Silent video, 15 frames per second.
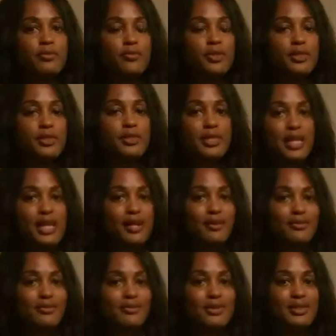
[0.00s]
for this
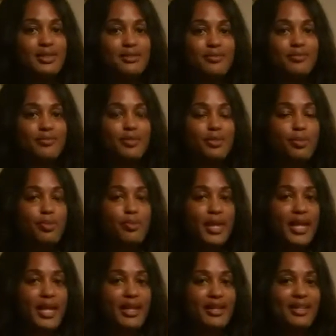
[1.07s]
debt to be
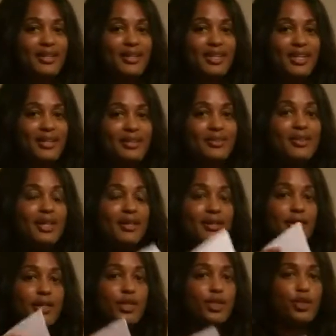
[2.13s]
paid and end
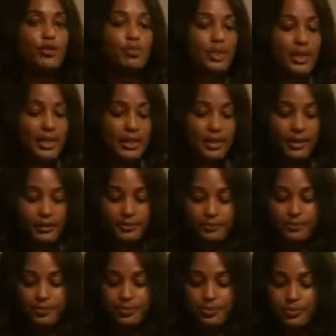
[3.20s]
and then a new beginning.
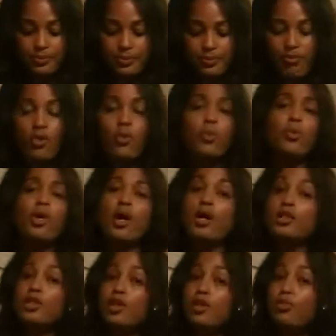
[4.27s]
We were
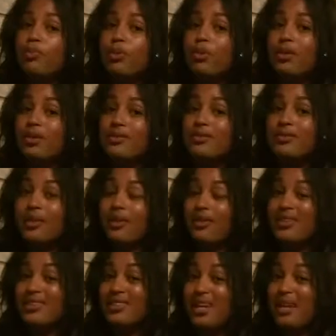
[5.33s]
also born on
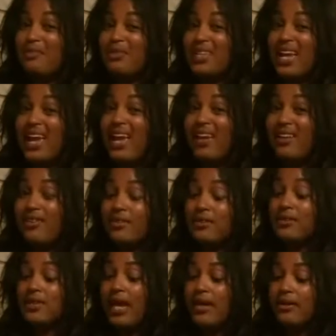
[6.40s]
the same day,
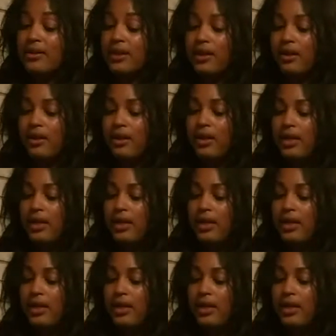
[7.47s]
Saturday.